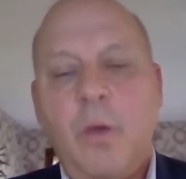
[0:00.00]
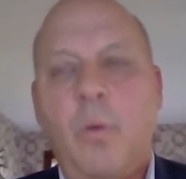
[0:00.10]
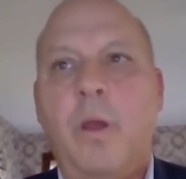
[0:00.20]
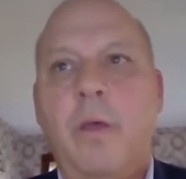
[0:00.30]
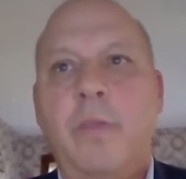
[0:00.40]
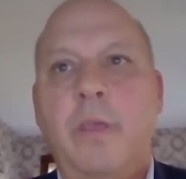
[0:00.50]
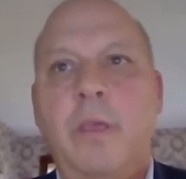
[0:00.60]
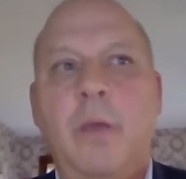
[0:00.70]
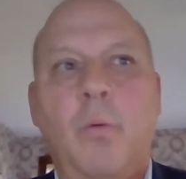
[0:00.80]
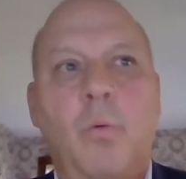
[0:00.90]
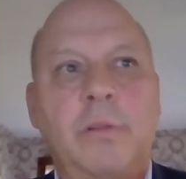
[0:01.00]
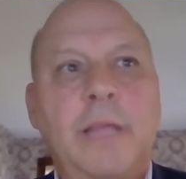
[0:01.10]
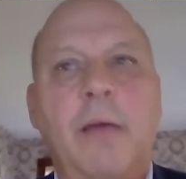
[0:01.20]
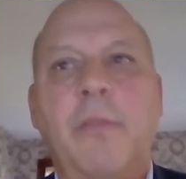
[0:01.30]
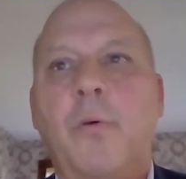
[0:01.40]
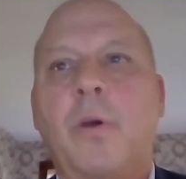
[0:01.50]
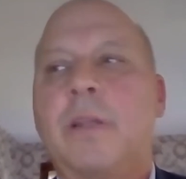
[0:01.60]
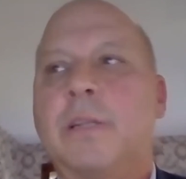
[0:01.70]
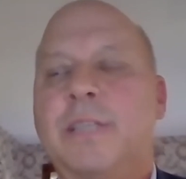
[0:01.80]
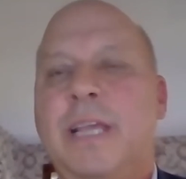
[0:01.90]
where the World Health
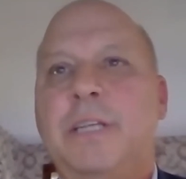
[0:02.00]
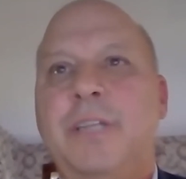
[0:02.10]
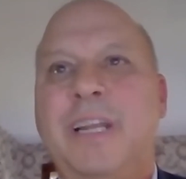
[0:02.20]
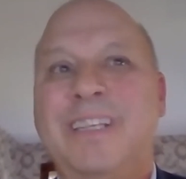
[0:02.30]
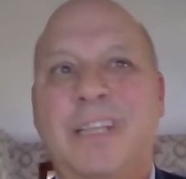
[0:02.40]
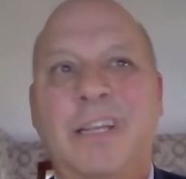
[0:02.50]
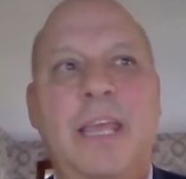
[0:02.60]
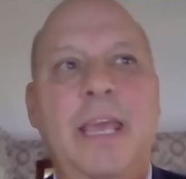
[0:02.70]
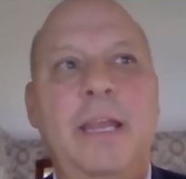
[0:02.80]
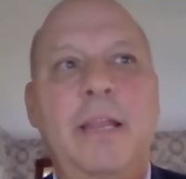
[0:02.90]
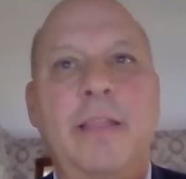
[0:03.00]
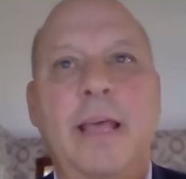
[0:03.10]
Organization has indicated